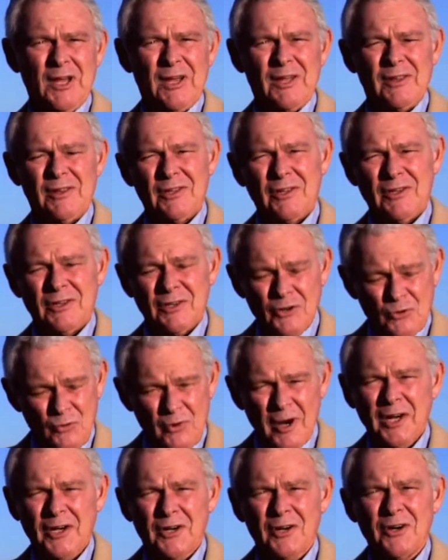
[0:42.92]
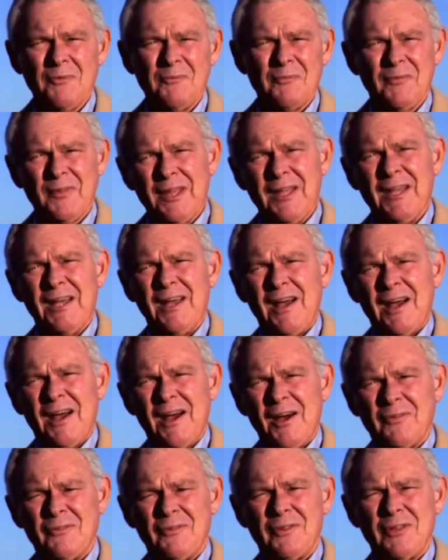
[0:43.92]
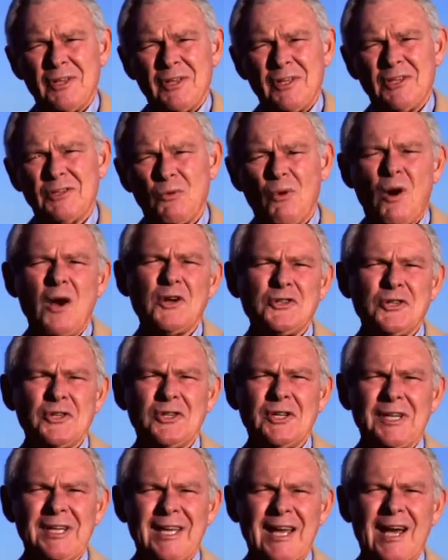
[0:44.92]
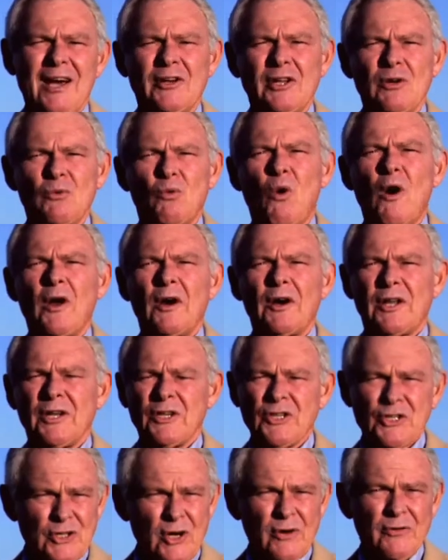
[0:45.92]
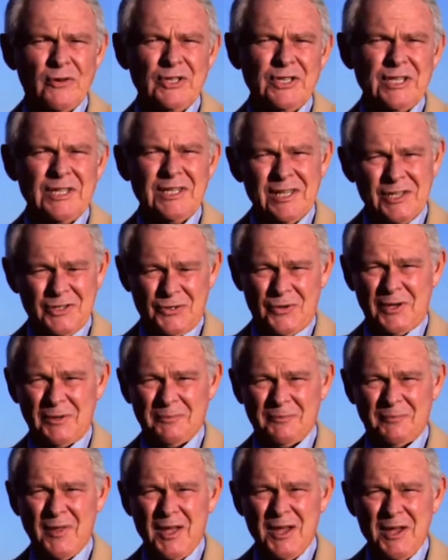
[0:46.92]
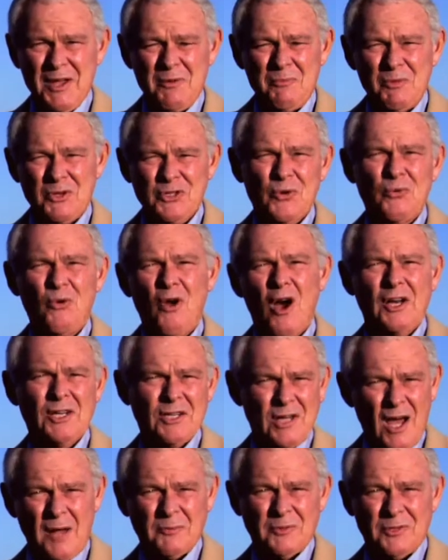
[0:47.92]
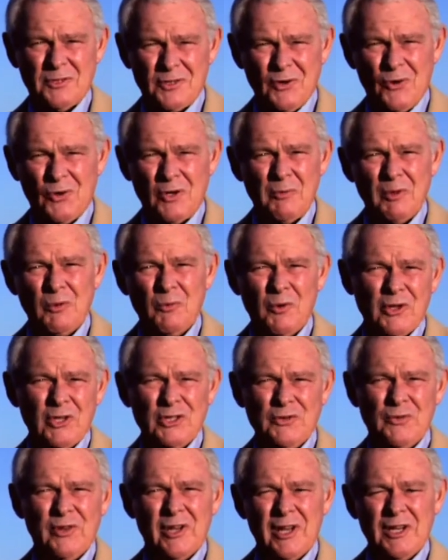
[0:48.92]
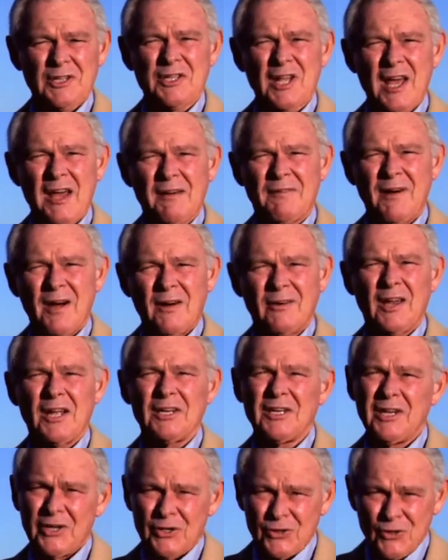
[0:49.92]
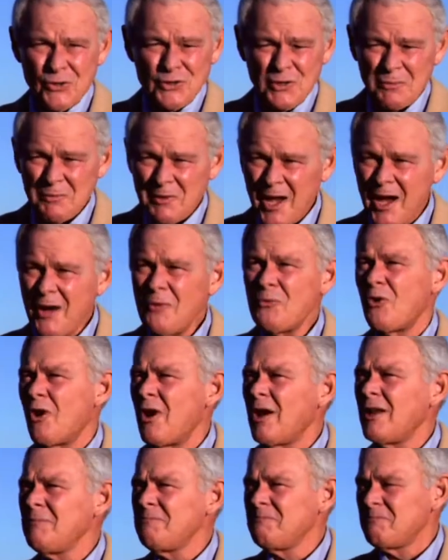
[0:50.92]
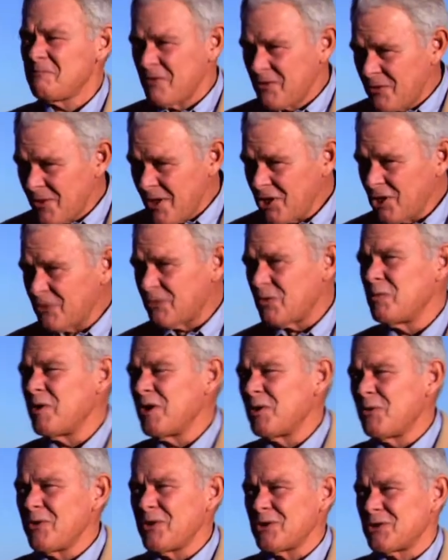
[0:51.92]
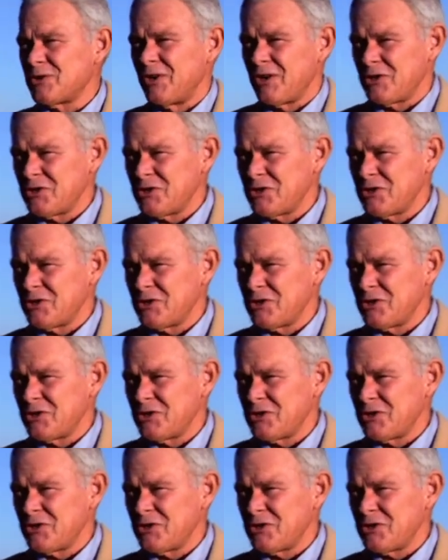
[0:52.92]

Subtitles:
the director, of the Washington County Water Conservancy District. Mr. Ron Thompson is going to be with us for the next half hour. I'd like to introduce him now. Ron, thank you for being with us on our